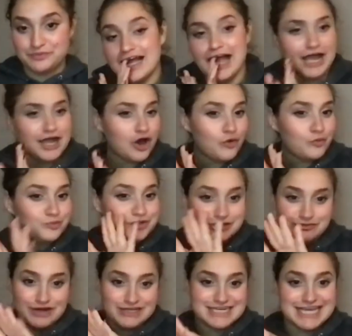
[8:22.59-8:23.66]
I hope this
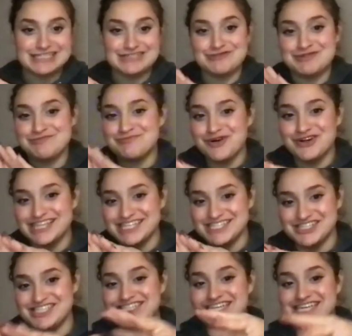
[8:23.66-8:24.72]
resonates with more than
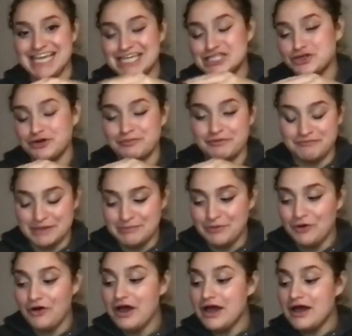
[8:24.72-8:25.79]
just a niche group of people,